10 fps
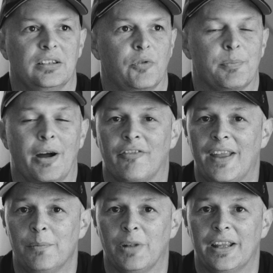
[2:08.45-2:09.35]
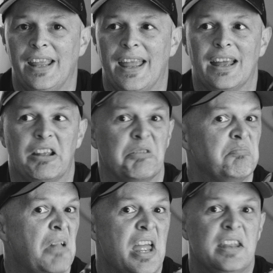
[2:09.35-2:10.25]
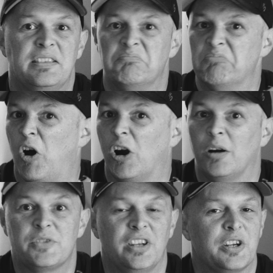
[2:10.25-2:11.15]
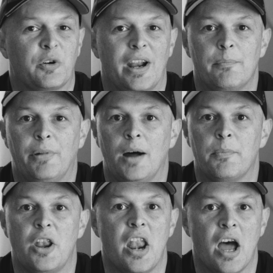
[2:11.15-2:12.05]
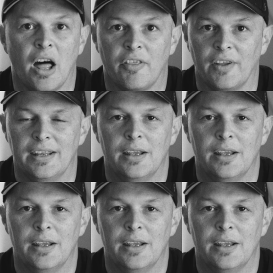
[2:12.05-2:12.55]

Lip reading: with my family, and arms didn't cramp up, nothing.